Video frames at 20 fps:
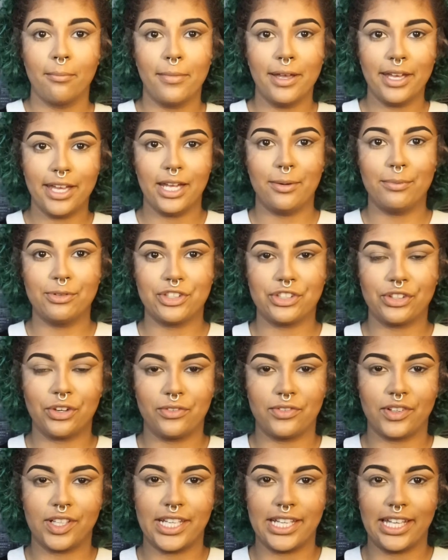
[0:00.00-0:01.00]
My camera just
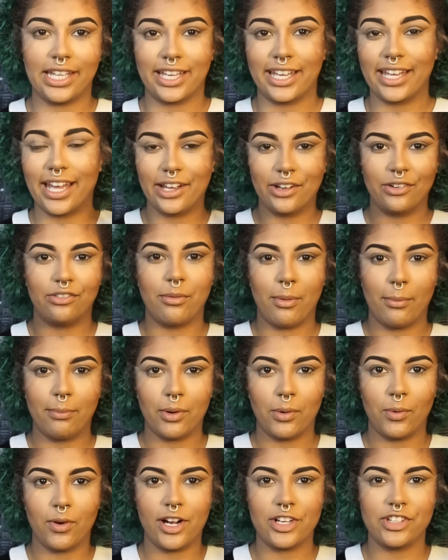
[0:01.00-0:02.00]
overheated and I don't
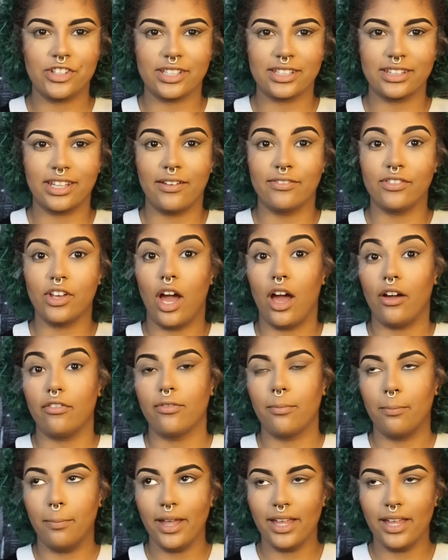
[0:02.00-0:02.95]
remember where I just left off,